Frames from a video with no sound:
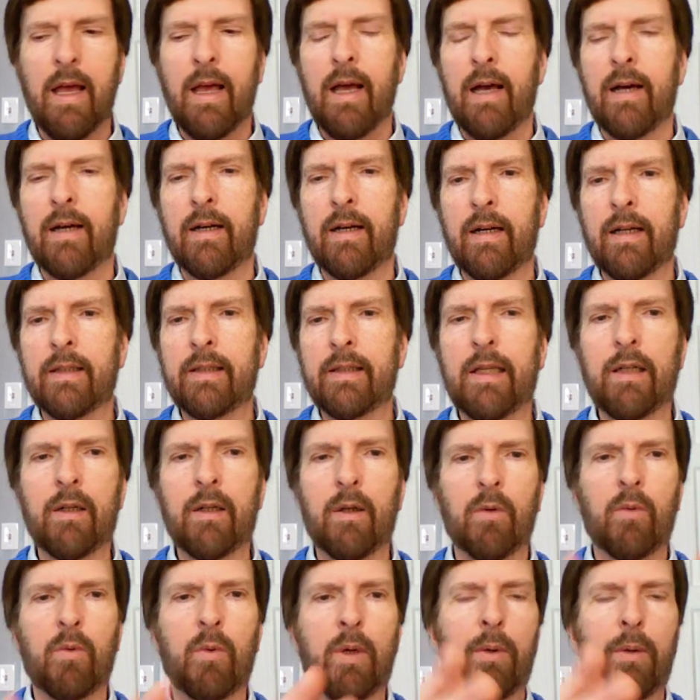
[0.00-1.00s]

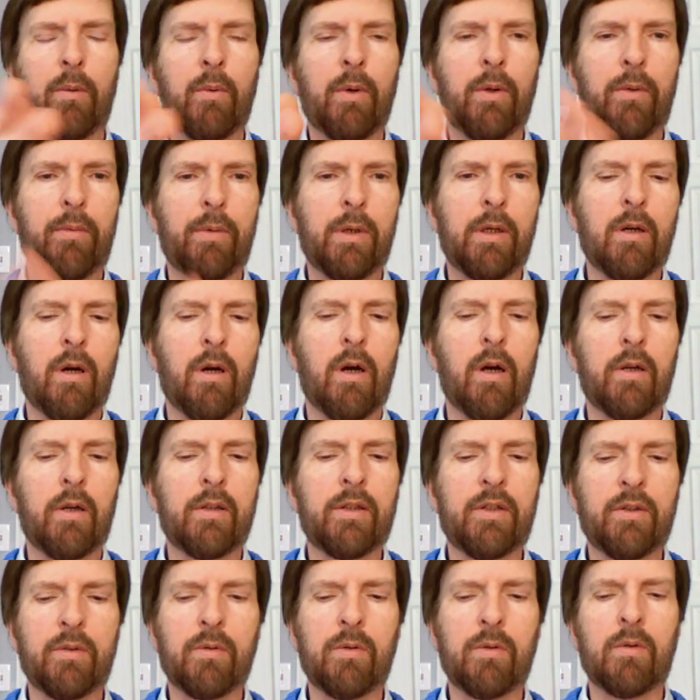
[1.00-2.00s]
With
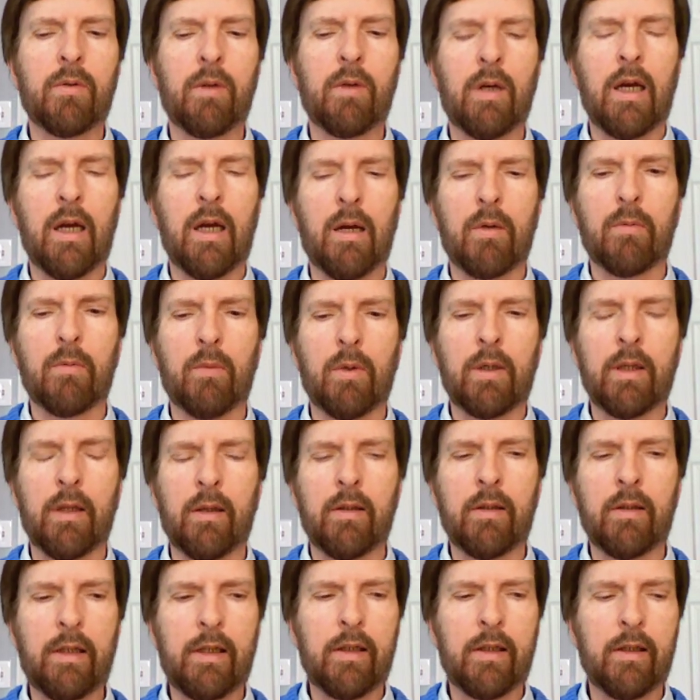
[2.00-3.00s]
regard to one
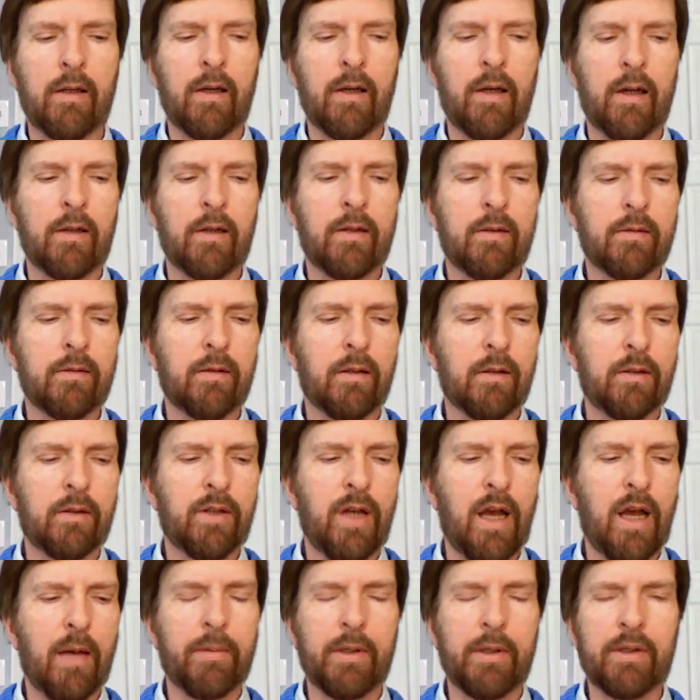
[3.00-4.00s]
of the
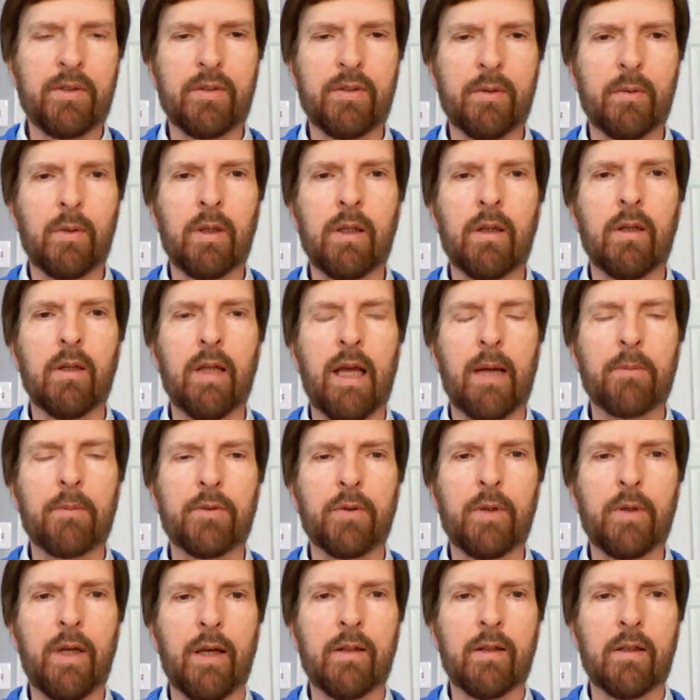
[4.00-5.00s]
topics, one of the labs
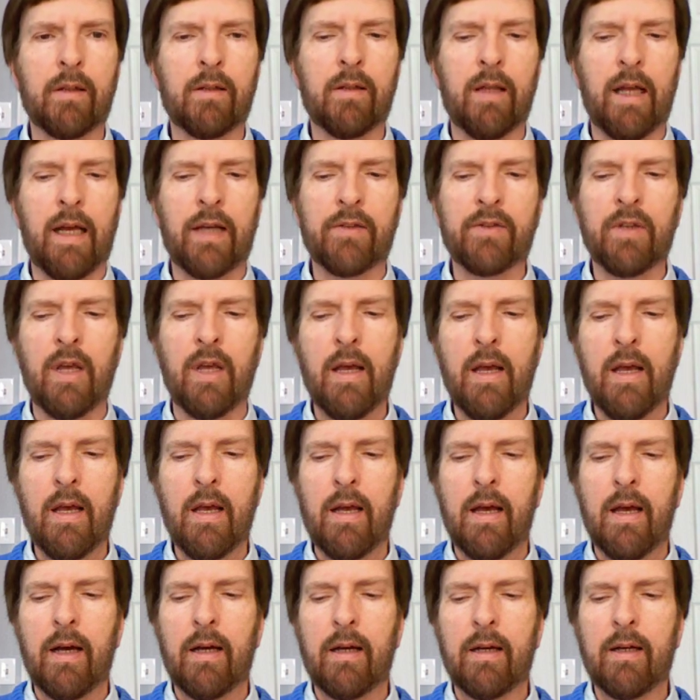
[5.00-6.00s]
we had in class,
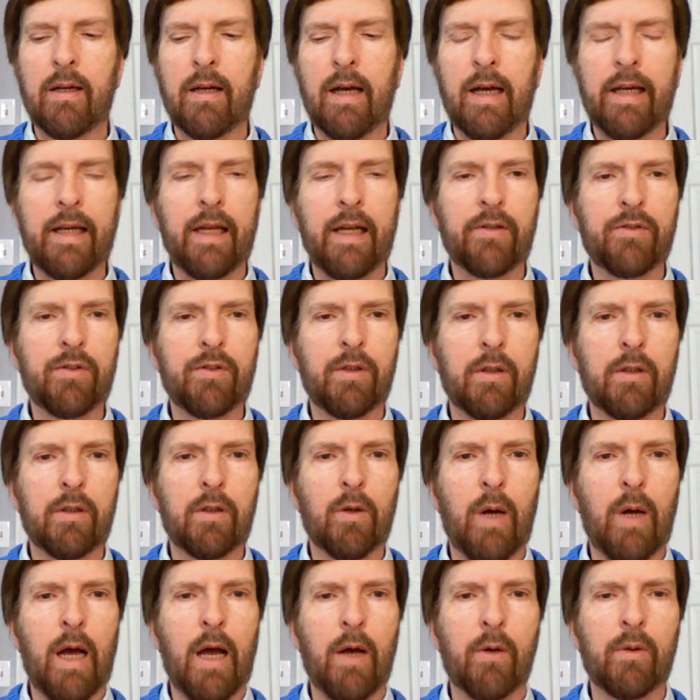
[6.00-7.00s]
I asked you to
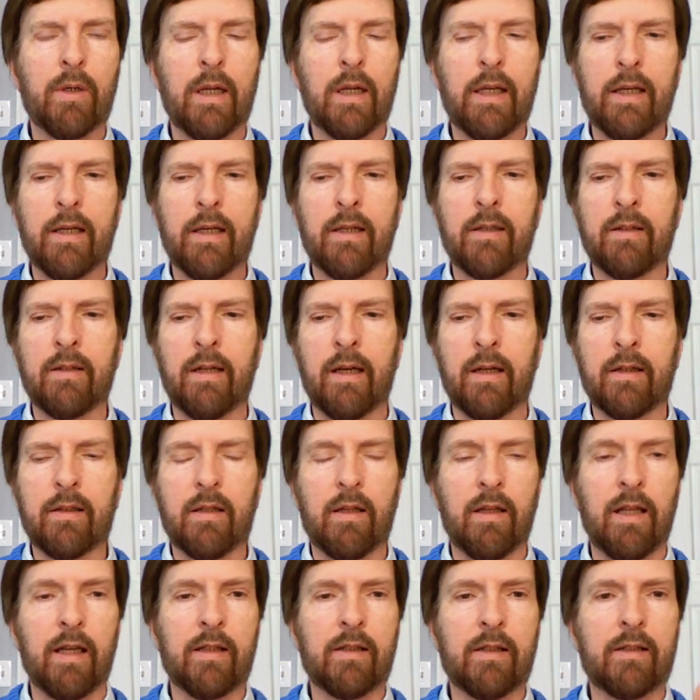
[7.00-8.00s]
go out and
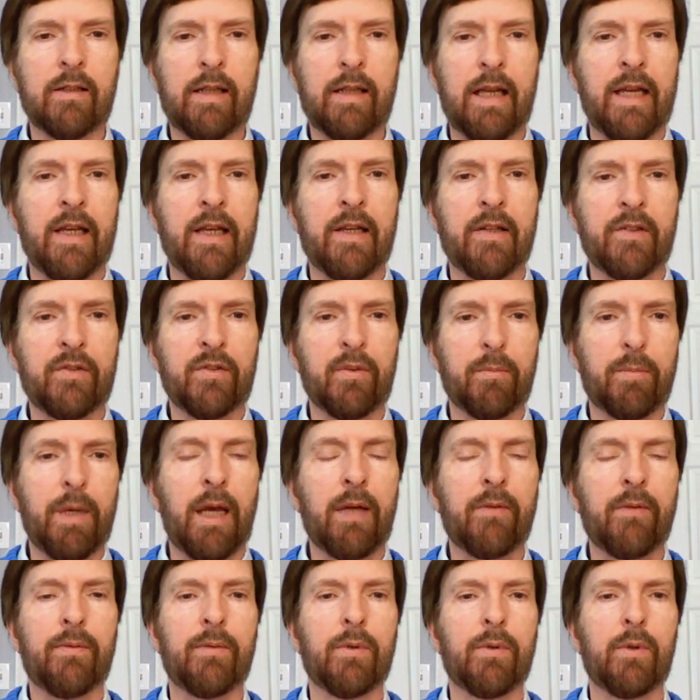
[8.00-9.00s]
collect cans of
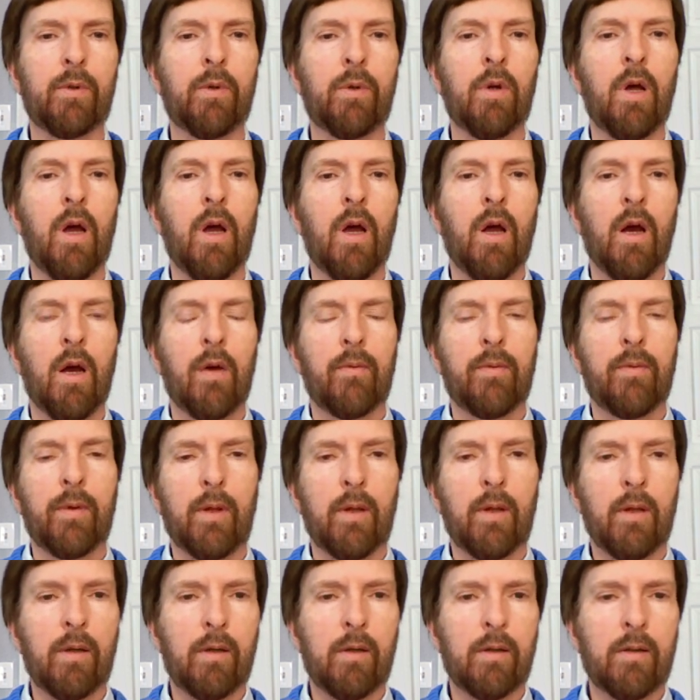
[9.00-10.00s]
pet food for
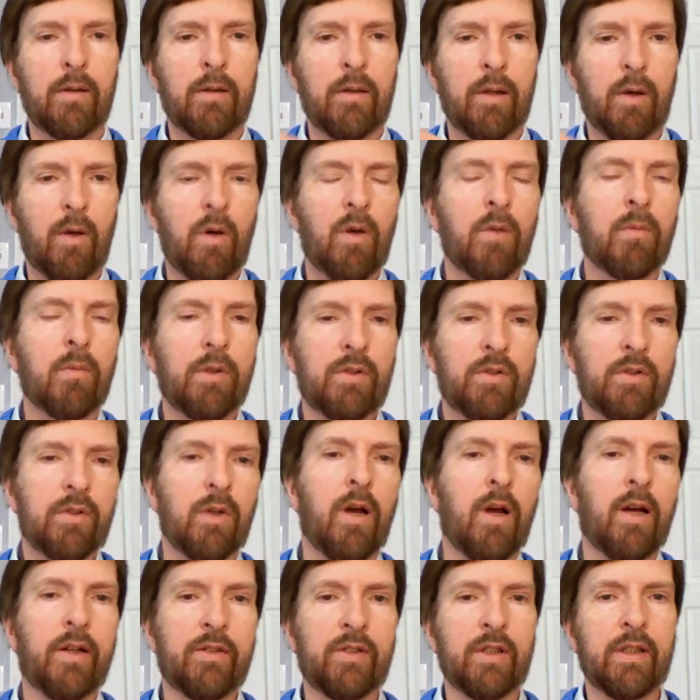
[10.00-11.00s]
the homeless
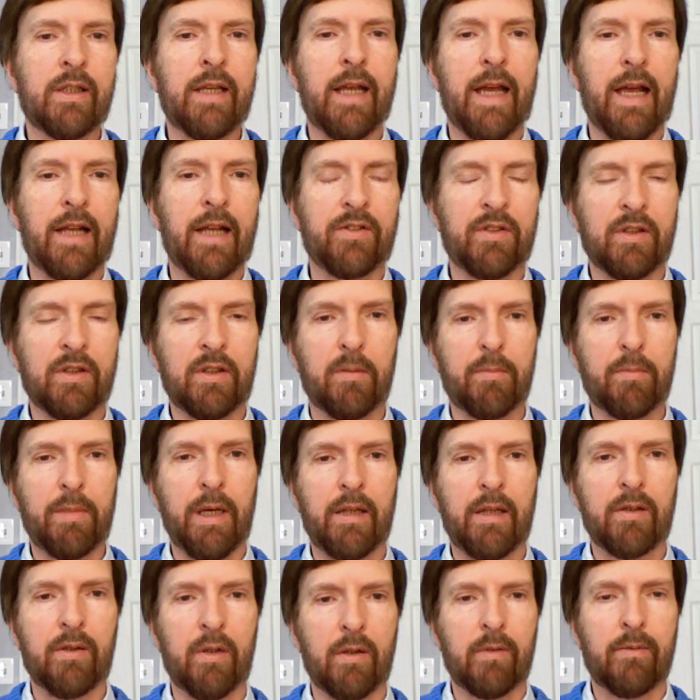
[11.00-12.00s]
dogs and cats at
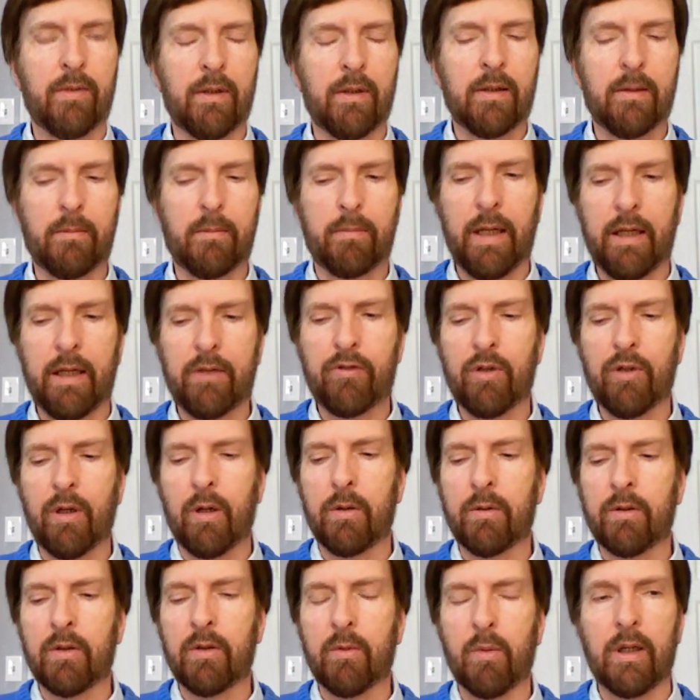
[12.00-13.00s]
the pet
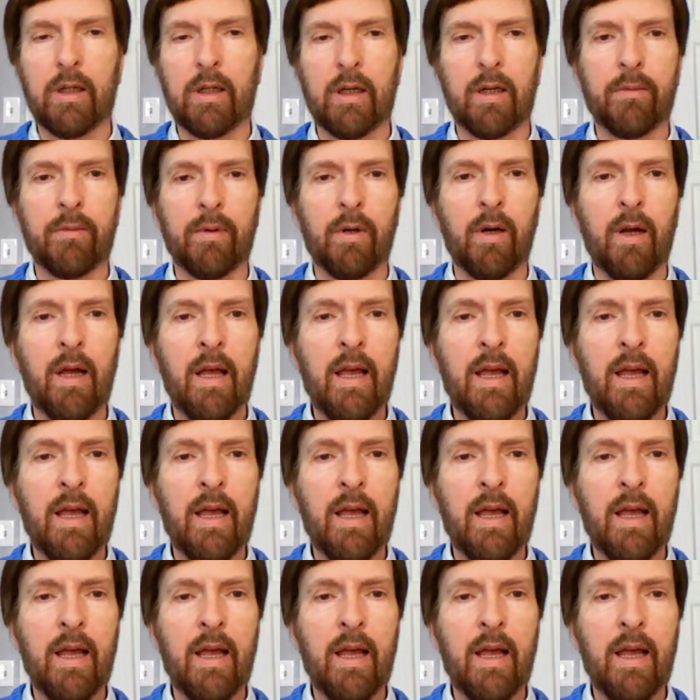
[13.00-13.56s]
shelter or whatever.